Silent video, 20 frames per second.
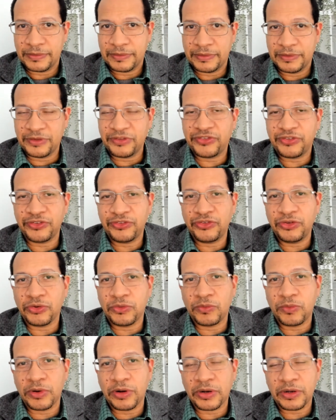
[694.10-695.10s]
This is your
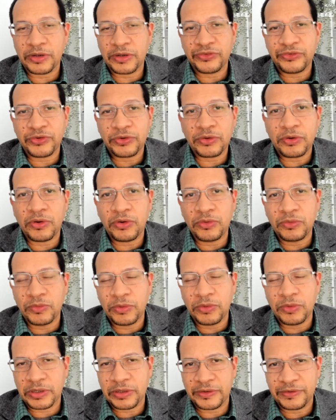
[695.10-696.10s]
workers, your
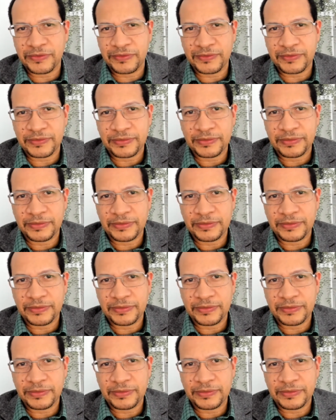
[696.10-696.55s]
co-workers.